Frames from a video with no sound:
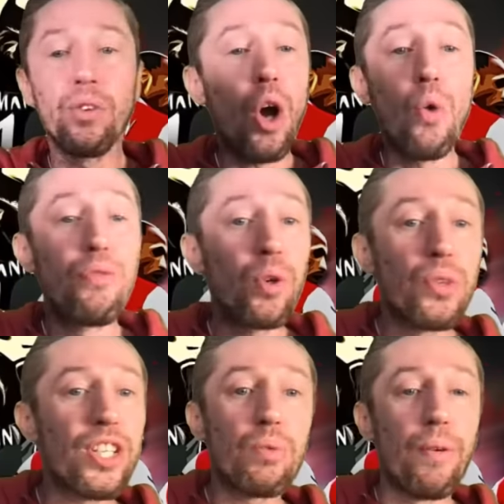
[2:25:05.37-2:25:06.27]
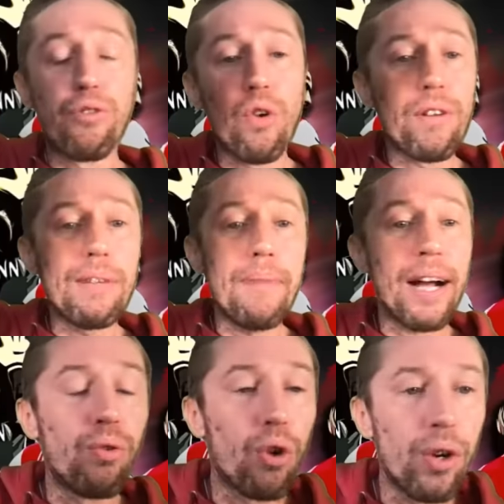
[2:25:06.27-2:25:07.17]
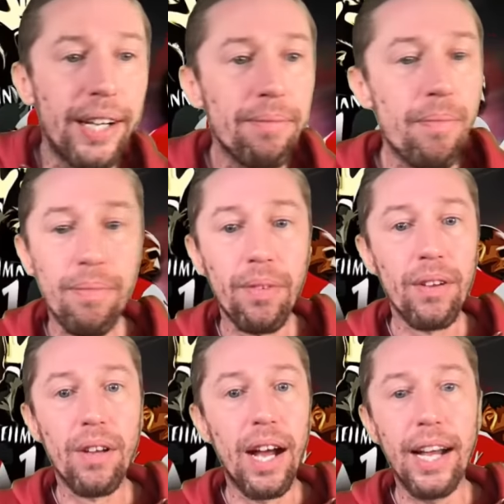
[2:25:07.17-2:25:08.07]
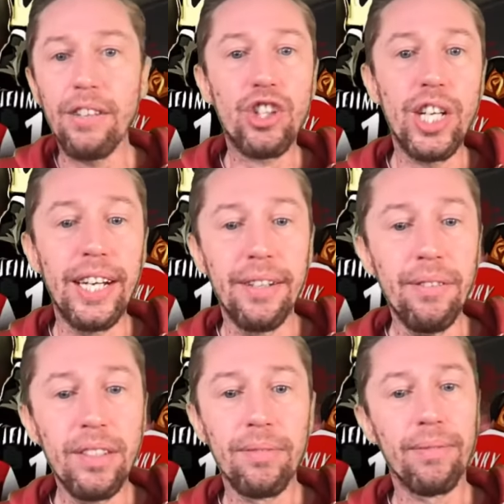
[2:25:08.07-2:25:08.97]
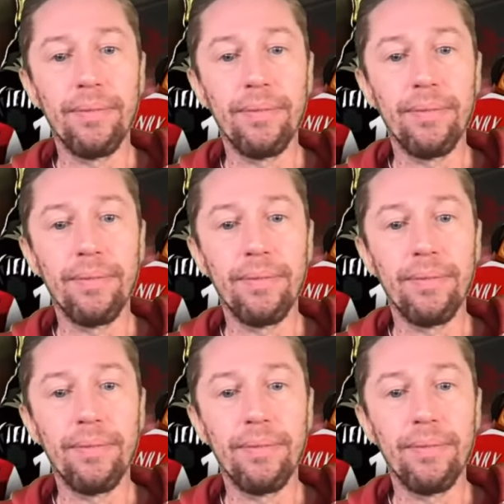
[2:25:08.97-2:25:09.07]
on golf courses with Rory McIlroy, like chilling.